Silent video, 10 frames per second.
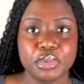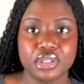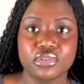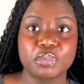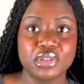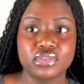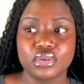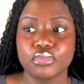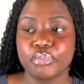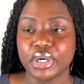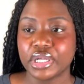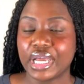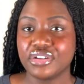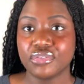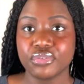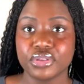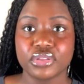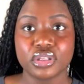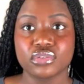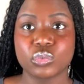expensive but i definitely
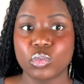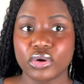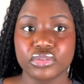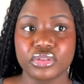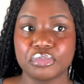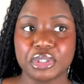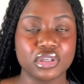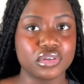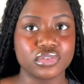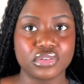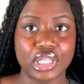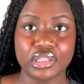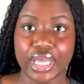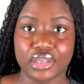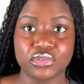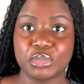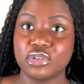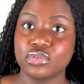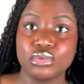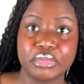think it's worth it because they last me
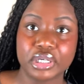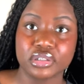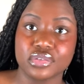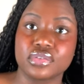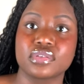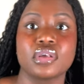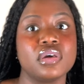two months